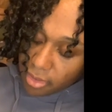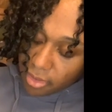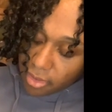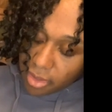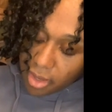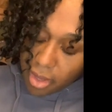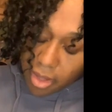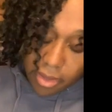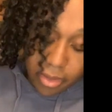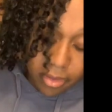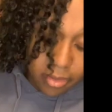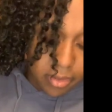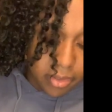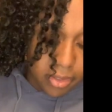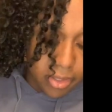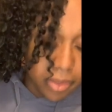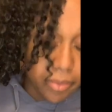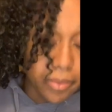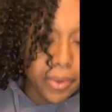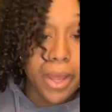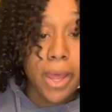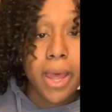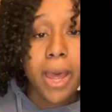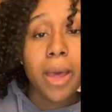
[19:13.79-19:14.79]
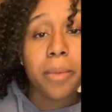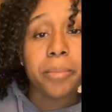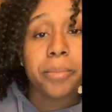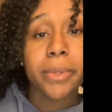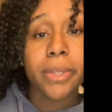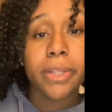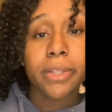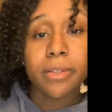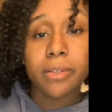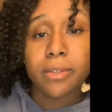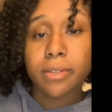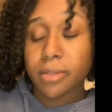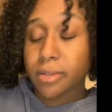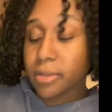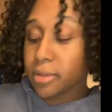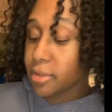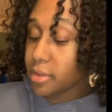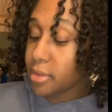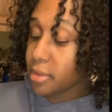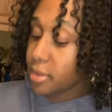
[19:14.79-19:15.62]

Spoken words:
Now let's see what happens.